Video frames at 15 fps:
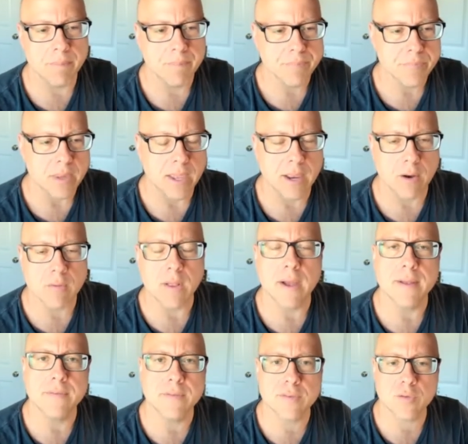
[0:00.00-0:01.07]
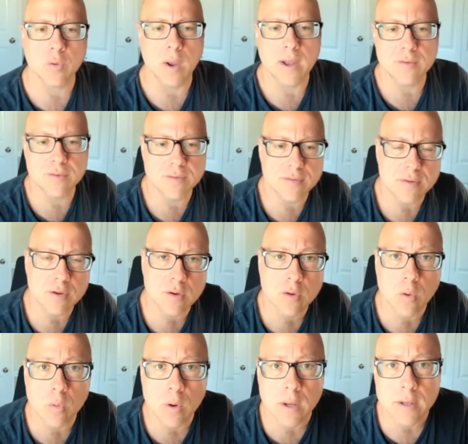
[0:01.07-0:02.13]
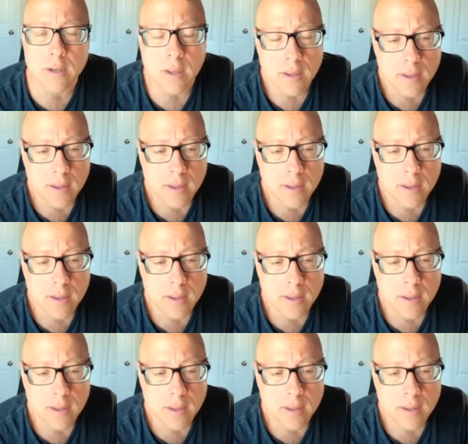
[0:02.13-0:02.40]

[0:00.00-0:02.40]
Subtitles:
hairline scratches in your coin